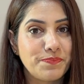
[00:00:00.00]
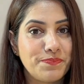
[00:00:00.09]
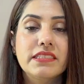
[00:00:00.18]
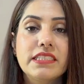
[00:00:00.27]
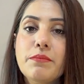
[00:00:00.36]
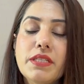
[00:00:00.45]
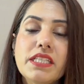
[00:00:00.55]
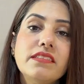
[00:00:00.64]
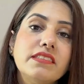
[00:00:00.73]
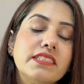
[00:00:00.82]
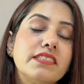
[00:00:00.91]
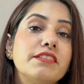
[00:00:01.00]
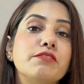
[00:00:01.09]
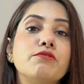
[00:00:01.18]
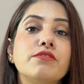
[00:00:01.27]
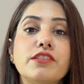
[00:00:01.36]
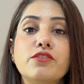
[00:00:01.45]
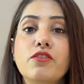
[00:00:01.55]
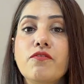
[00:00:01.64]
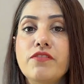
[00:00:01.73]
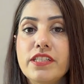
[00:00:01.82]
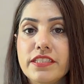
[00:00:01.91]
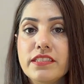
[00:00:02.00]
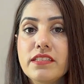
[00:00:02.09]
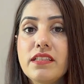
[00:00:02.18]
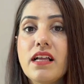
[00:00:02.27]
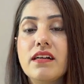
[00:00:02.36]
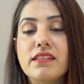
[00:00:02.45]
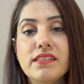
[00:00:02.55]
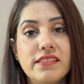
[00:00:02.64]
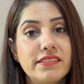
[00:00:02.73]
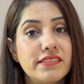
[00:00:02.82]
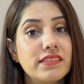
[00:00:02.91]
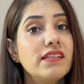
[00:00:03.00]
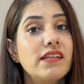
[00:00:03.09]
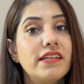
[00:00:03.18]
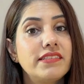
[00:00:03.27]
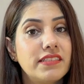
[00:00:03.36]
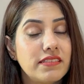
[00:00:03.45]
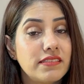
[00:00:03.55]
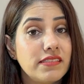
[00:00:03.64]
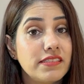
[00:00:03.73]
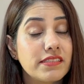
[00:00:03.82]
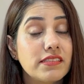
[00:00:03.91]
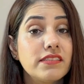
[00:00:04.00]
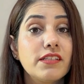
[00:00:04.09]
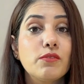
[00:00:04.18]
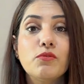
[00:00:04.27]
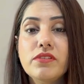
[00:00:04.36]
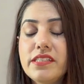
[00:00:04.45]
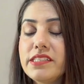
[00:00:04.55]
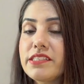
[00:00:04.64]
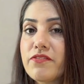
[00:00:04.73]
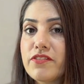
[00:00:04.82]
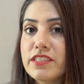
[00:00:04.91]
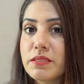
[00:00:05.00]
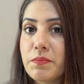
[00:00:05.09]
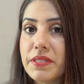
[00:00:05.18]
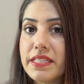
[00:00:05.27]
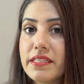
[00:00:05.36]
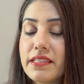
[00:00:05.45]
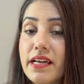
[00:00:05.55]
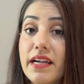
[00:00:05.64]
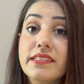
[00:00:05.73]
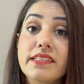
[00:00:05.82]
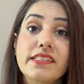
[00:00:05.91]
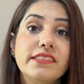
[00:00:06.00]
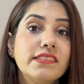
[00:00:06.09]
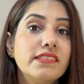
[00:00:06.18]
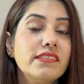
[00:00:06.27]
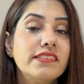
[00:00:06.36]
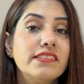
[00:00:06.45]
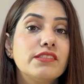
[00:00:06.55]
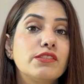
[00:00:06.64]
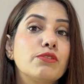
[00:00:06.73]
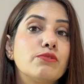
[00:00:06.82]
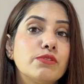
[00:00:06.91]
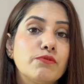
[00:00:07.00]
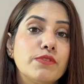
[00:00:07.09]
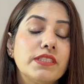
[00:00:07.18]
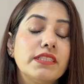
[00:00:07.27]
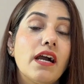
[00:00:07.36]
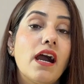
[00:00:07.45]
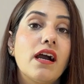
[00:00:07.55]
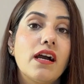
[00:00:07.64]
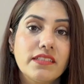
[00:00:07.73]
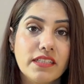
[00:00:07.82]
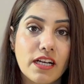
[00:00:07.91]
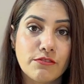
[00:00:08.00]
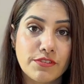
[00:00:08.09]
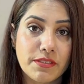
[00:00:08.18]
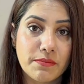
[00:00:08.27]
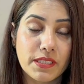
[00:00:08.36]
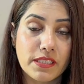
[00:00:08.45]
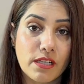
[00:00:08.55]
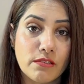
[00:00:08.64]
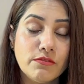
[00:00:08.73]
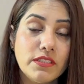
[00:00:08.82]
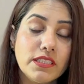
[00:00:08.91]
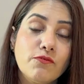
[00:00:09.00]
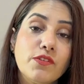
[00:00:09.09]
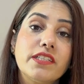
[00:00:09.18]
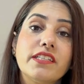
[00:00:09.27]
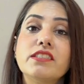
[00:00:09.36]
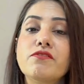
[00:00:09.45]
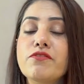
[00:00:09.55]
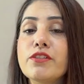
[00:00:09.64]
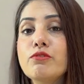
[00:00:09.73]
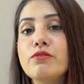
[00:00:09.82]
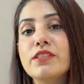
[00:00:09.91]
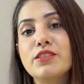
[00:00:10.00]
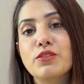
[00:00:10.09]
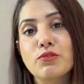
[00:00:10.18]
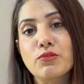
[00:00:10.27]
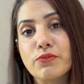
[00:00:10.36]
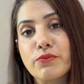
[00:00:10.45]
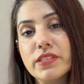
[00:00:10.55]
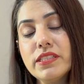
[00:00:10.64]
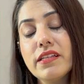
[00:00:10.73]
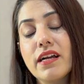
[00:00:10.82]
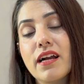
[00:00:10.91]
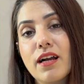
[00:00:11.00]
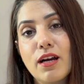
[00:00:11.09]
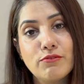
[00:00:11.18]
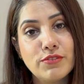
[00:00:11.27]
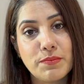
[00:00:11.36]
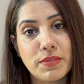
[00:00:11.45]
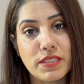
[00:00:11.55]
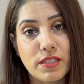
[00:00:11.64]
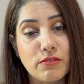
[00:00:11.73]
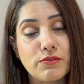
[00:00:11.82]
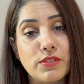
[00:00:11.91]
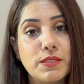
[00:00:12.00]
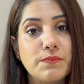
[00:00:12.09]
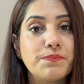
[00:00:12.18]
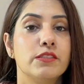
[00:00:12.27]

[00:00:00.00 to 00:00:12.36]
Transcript: Similar is the usage of little, a little and the little, the only difference being that little is used with uncountable nouns whereas few is used with countable nouns.